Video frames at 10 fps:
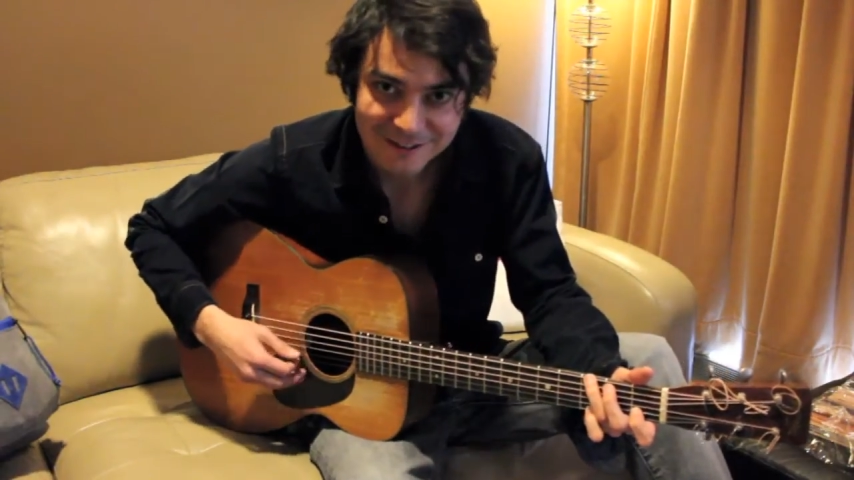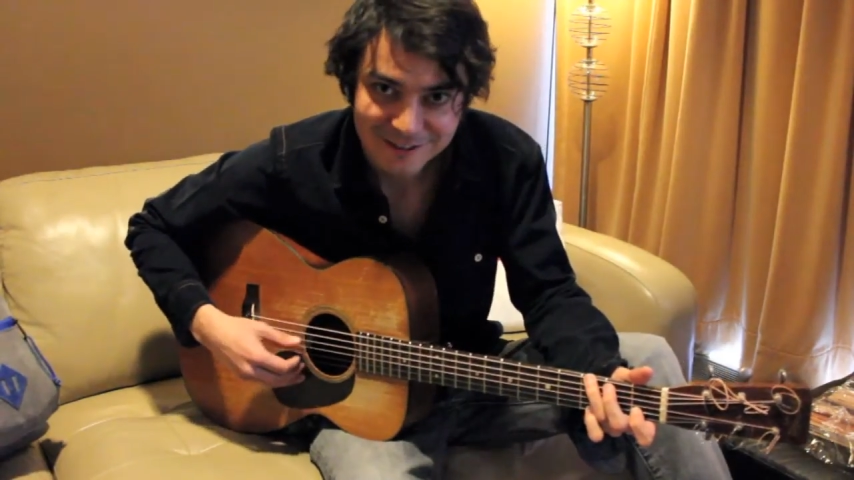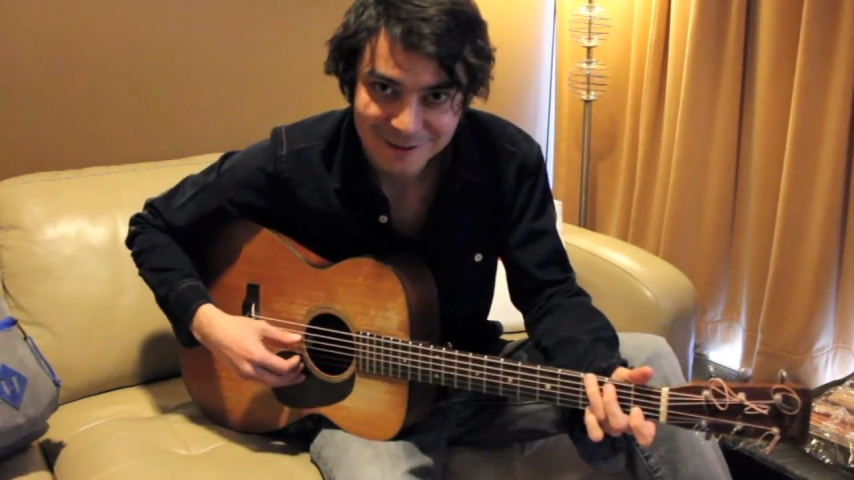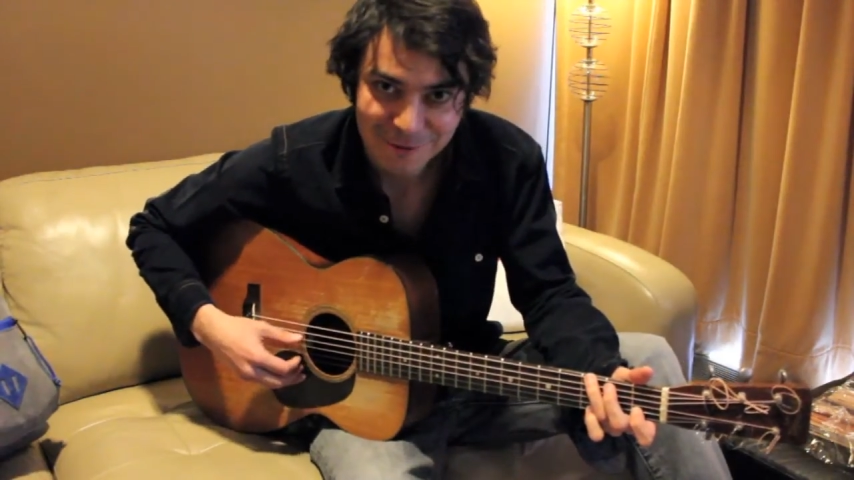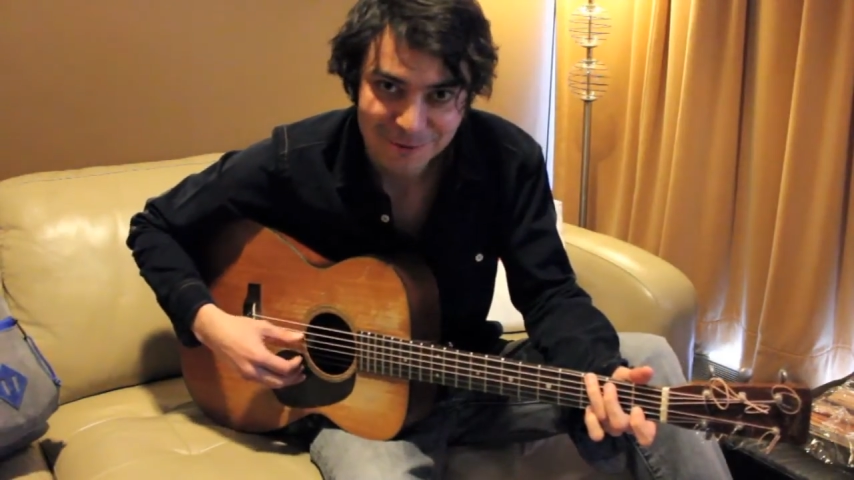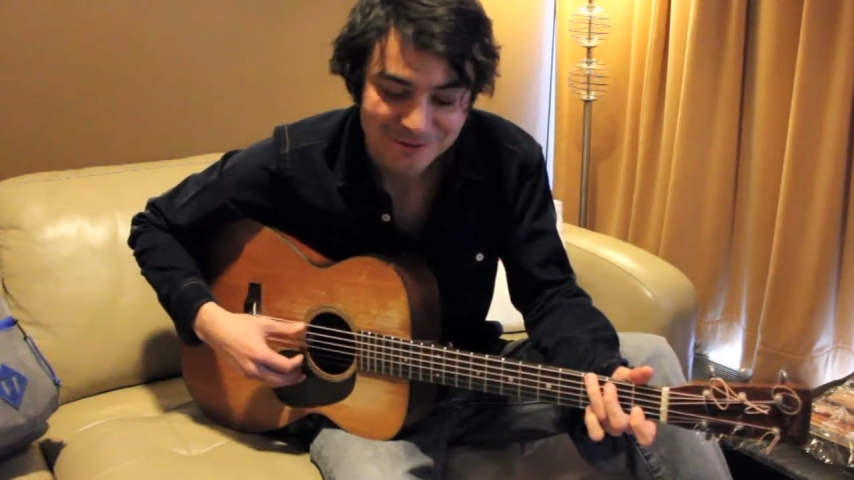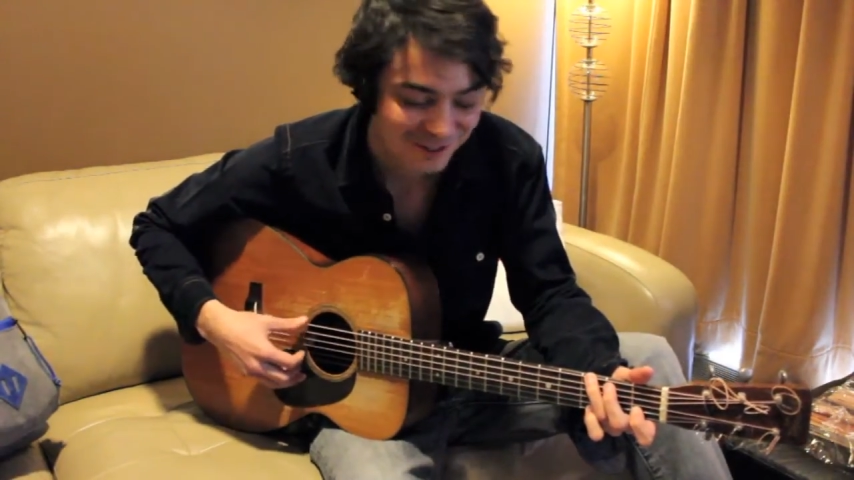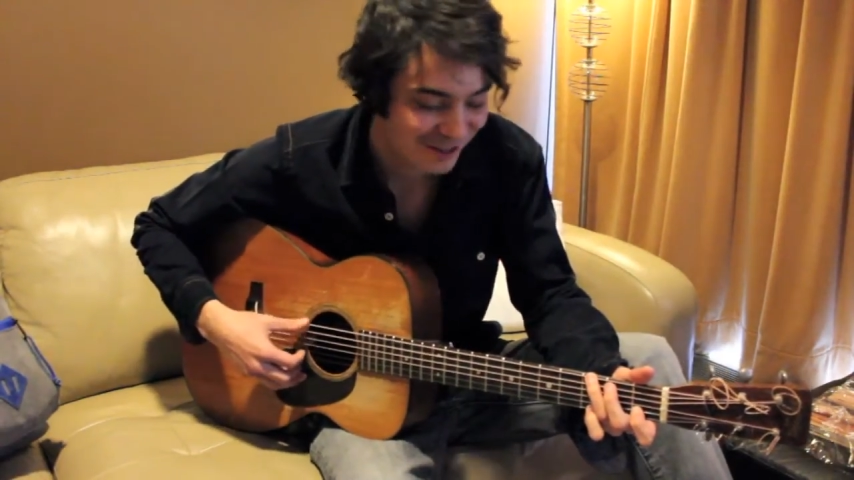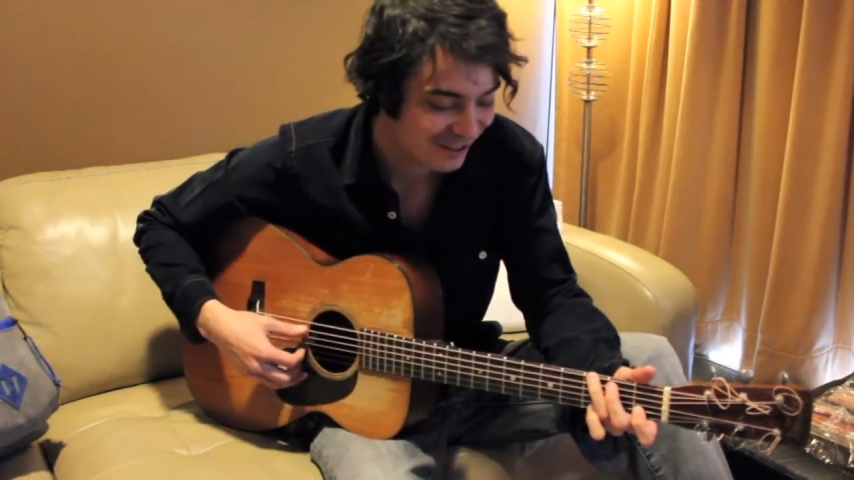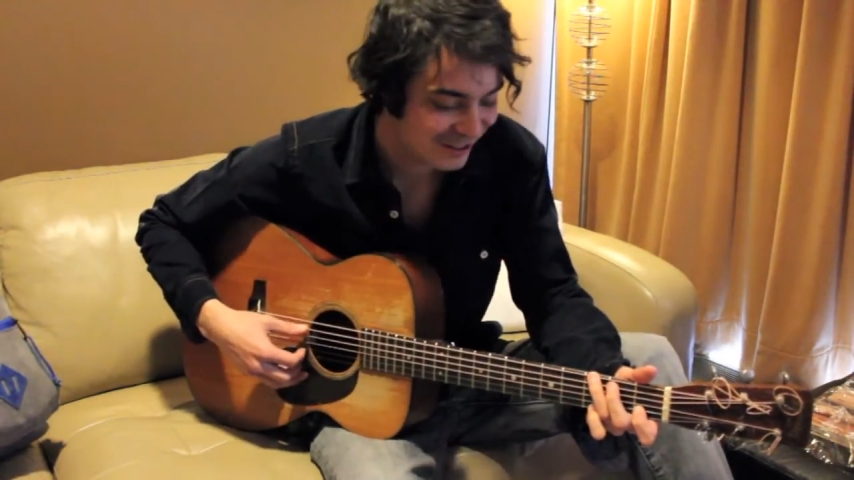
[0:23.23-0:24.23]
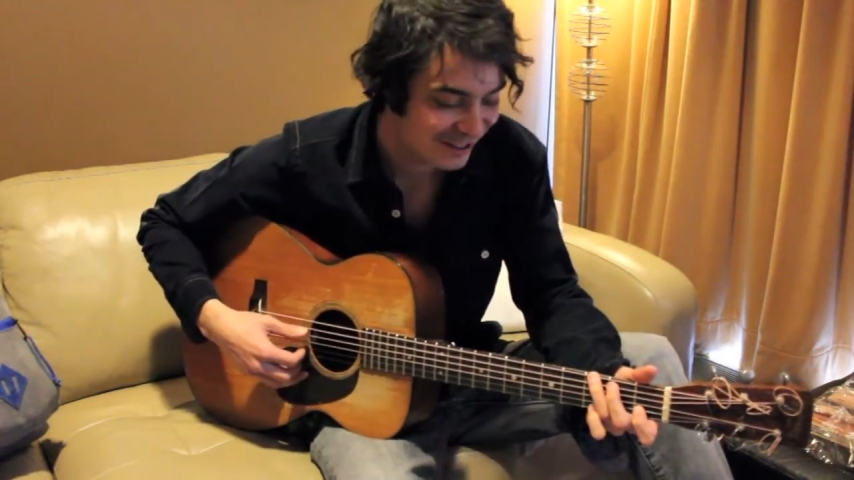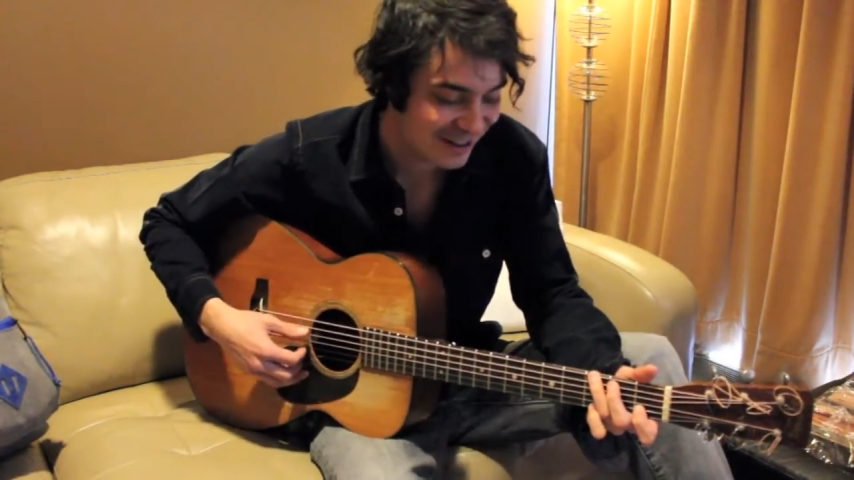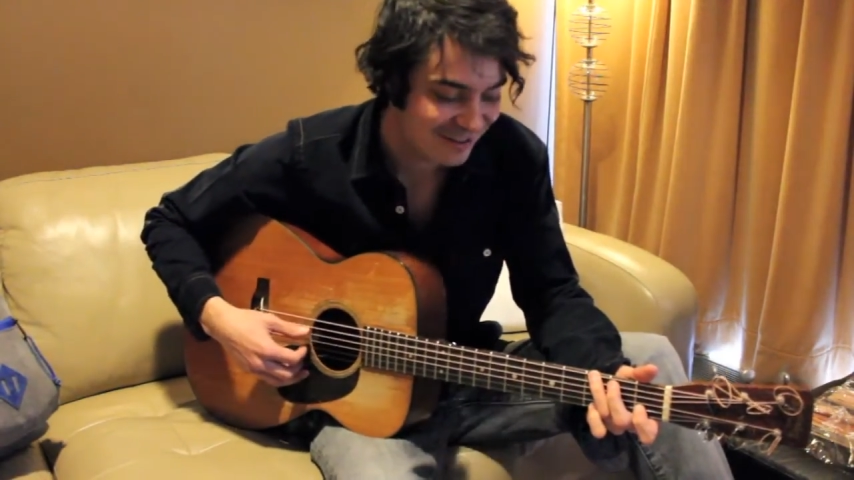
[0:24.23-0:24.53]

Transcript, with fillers: It's an old song that